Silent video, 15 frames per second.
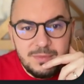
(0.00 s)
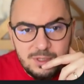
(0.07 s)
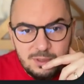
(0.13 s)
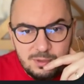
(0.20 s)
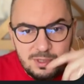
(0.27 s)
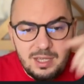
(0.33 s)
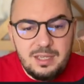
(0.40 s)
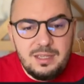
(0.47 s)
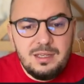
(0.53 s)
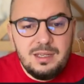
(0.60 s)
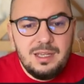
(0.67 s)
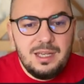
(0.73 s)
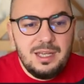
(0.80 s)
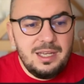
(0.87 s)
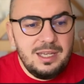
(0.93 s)
Okay,
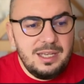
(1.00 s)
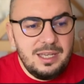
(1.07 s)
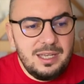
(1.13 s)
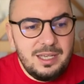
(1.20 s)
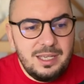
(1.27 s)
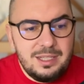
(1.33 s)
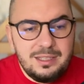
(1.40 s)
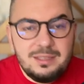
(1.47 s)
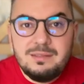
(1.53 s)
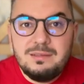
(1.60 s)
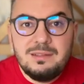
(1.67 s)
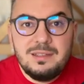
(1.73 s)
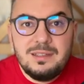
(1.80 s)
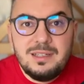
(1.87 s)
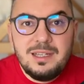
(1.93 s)
and
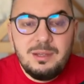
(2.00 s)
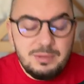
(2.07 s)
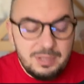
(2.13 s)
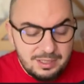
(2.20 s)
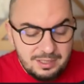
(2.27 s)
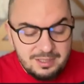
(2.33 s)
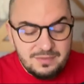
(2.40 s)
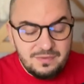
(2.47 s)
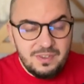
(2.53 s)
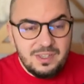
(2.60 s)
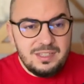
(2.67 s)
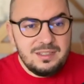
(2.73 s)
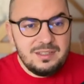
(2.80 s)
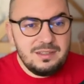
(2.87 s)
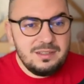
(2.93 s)
now that is
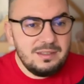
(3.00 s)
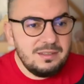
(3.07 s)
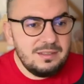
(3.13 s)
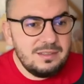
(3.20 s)
fixed.